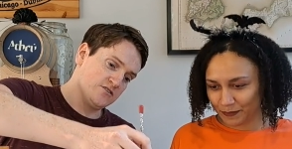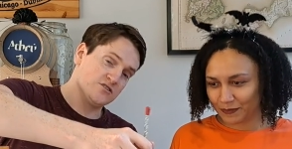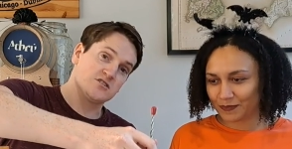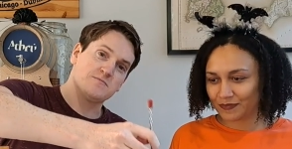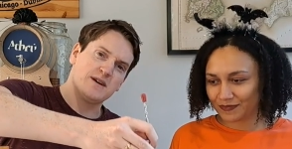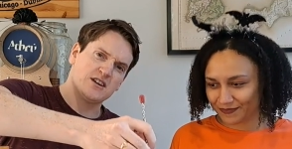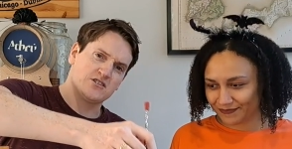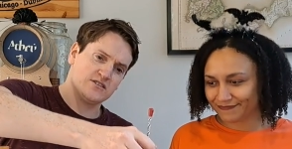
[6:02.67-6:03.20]

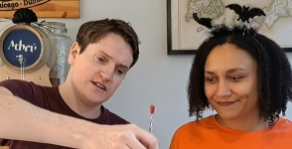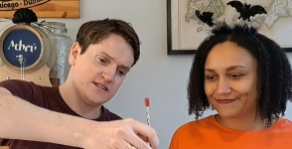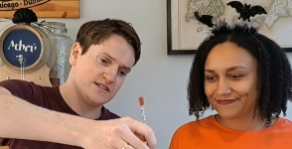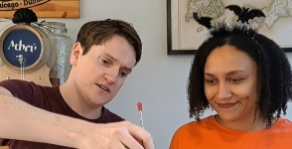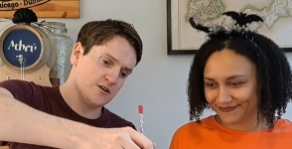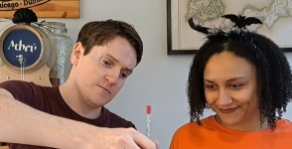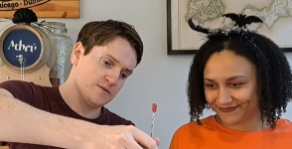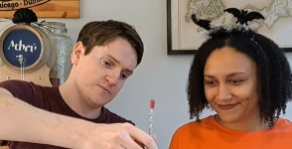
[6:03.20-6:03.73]
Speaker 1: just to make sure that
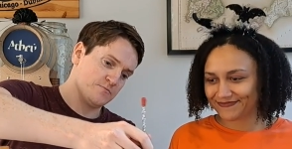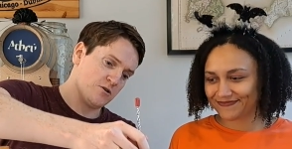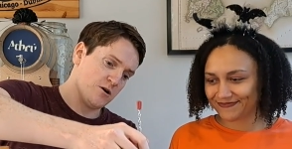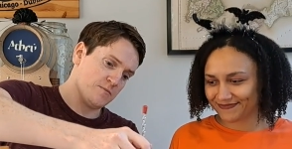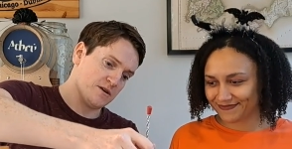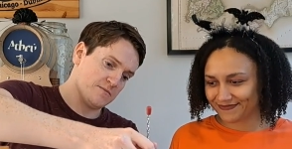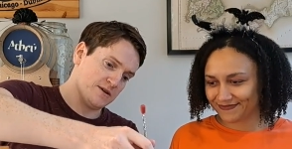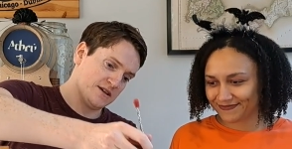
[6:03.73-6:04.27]
syrup is
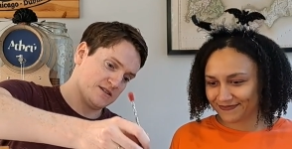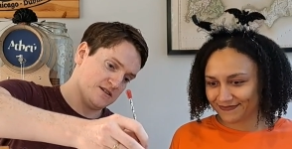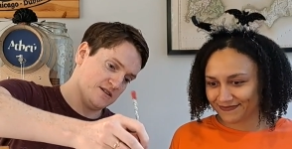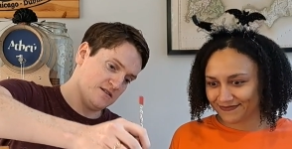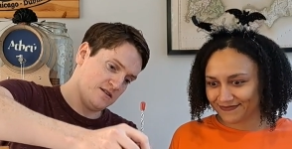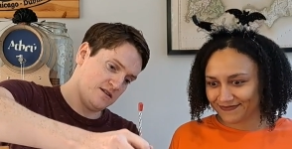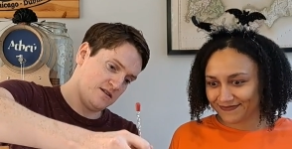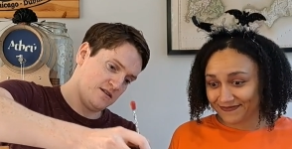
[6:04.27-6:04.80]
properly mixed
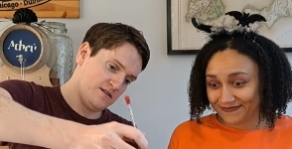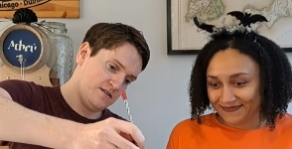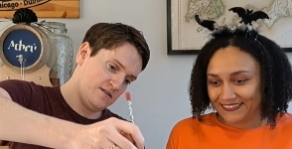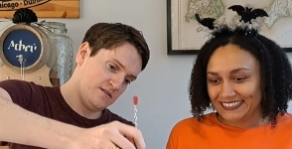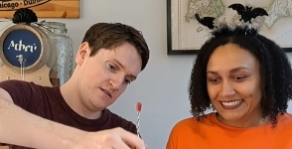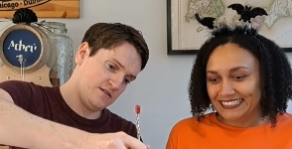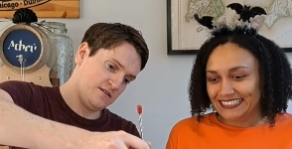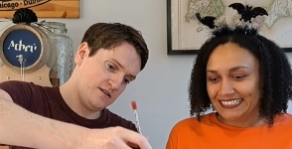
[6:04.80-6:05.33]
in.
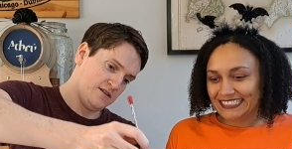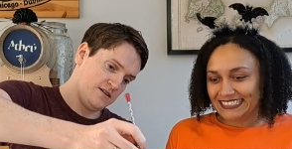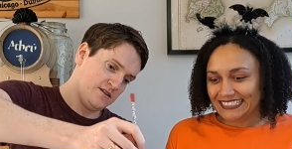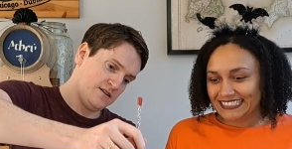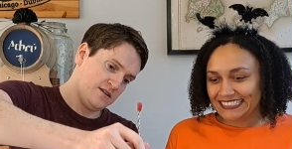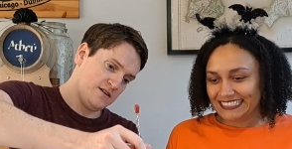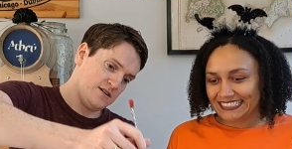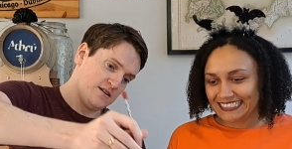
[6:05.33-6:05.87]

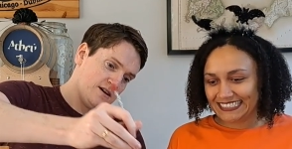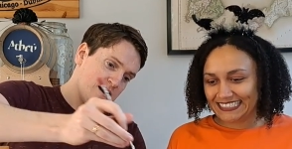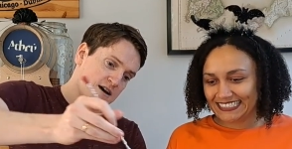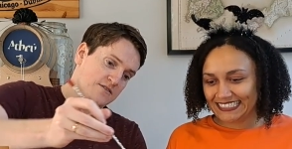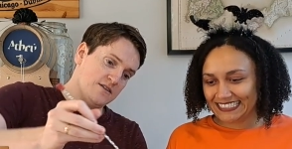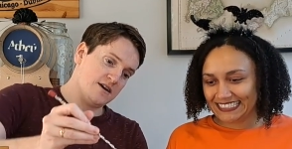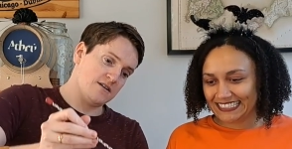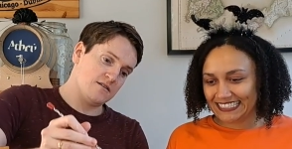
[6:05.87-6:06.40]

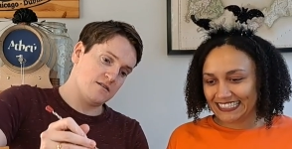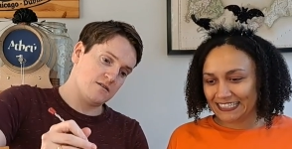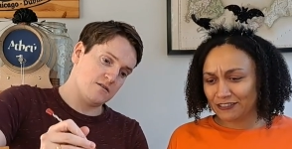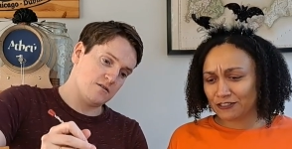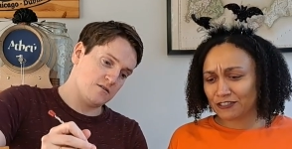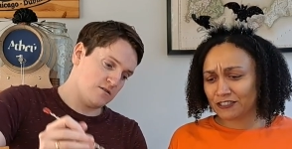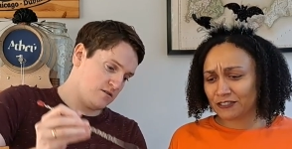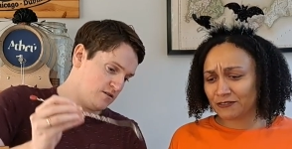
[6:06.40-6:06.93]
And then... It
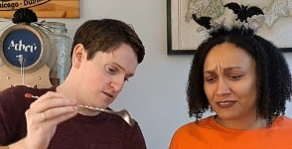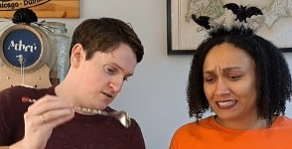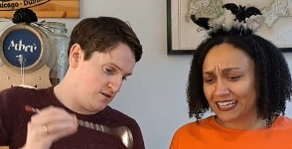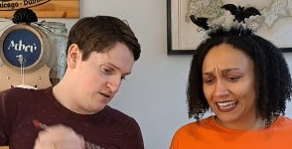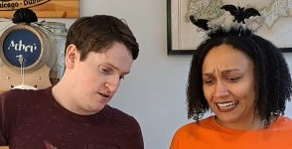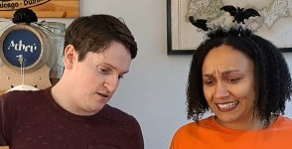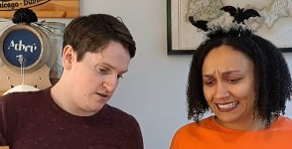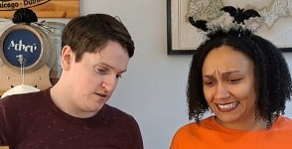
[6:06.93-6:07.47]
Speaker 2: looks so
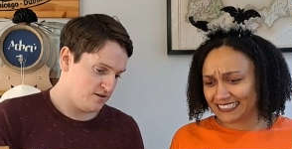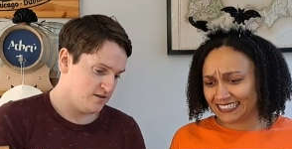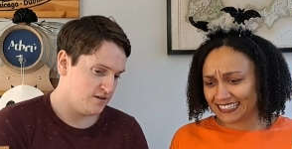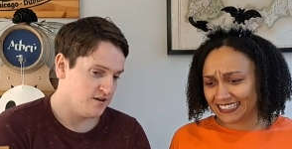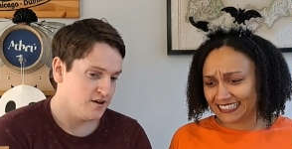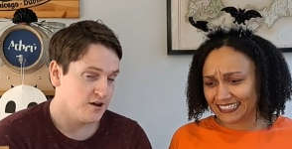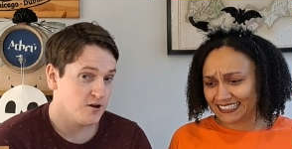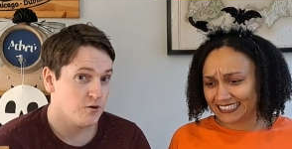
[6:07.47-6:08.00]

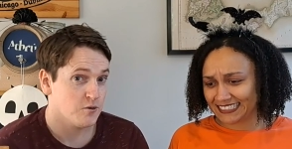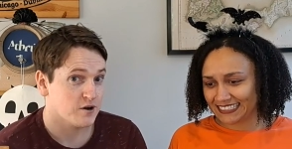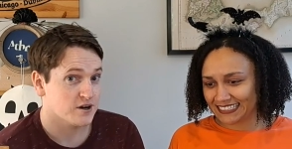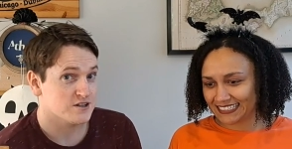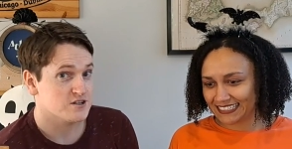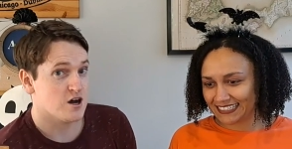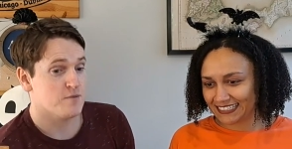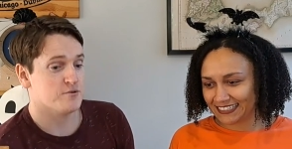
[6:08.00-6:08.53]
tasty.
Speaker 1: We're
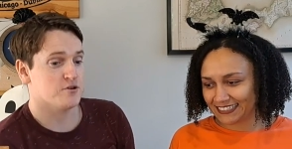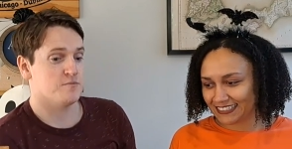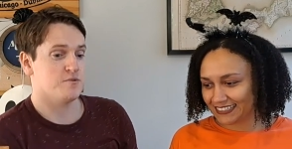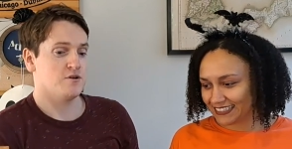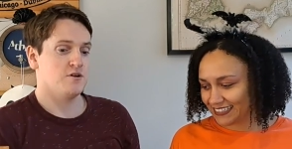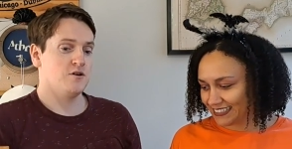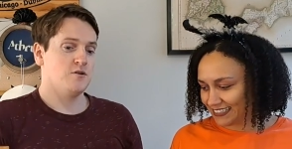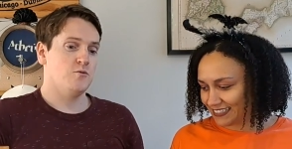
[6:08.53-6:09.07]
going to top it up
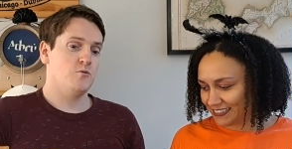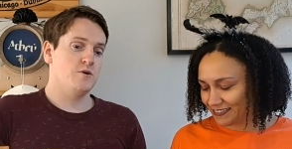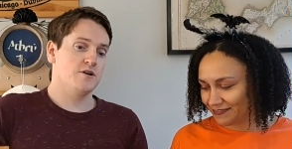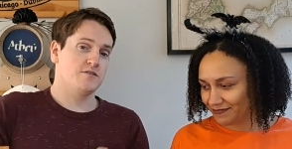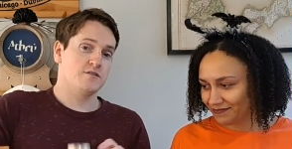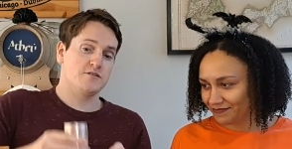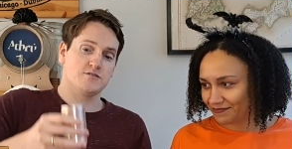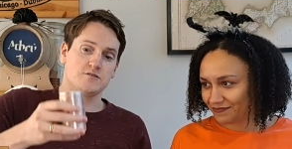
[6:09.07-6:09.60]

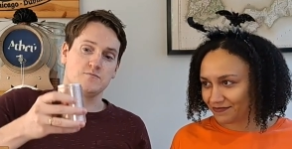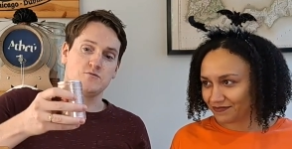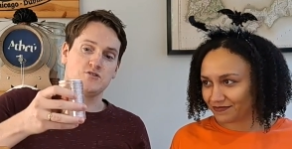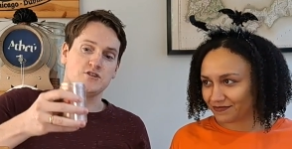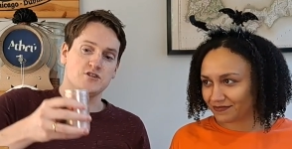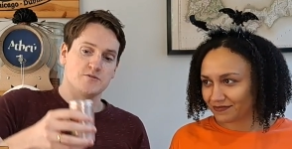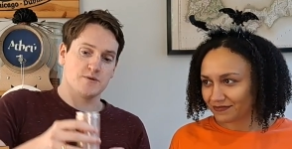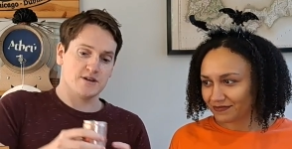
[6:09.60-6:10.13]
with some
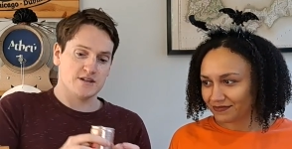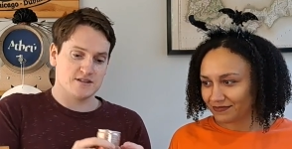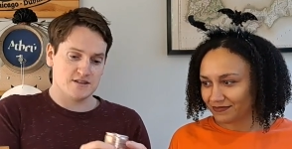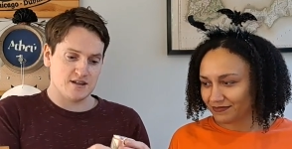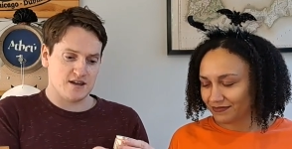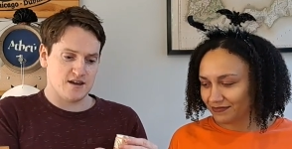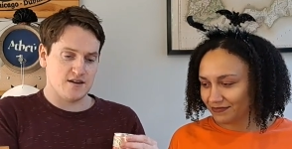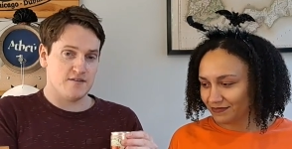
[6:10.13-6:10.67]
ginger beer. This
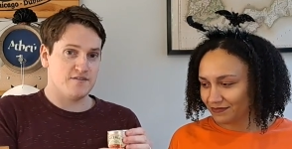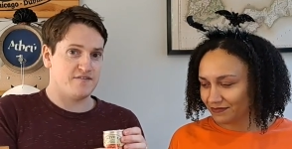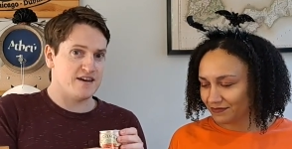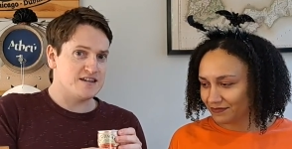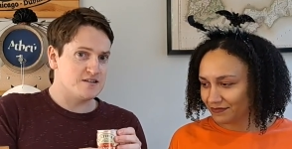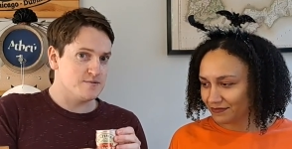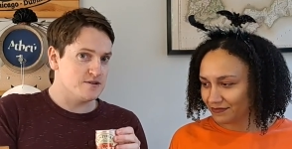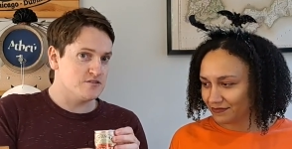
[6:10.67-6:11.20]
is a
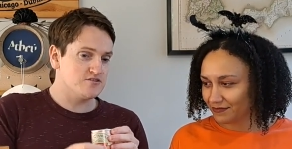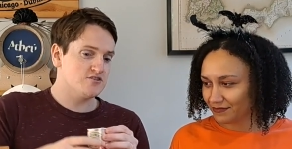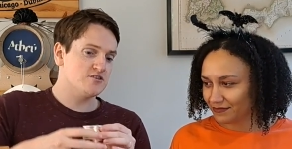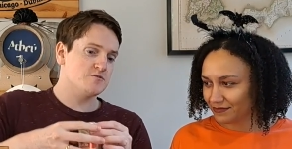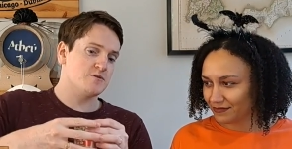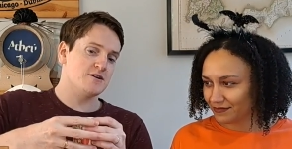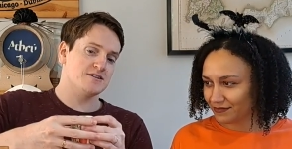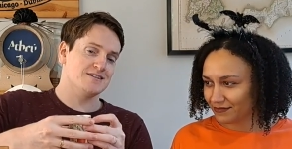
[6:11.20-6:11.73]
Fentimans
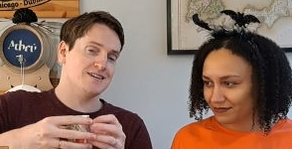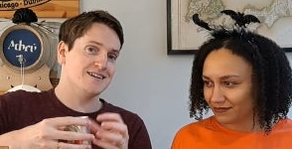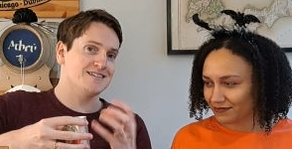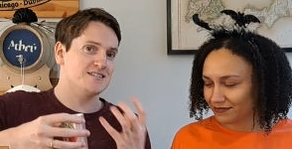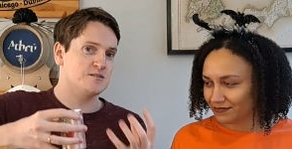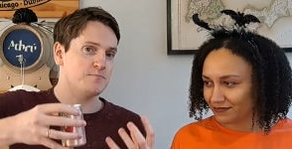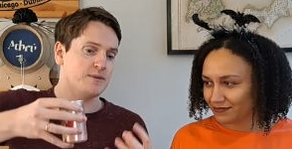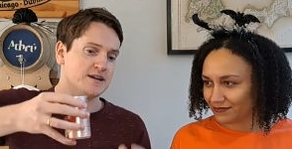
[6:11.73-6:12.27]
ginger beer. It's a
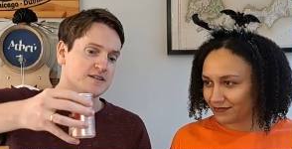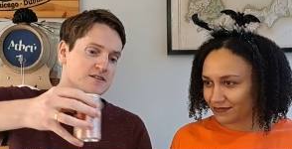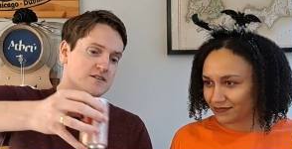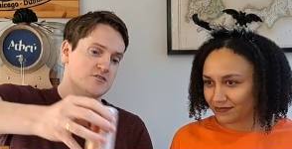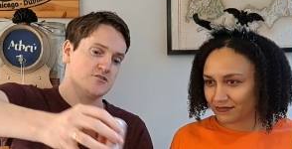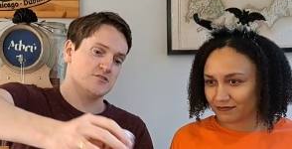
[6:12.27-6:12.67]
nice spicy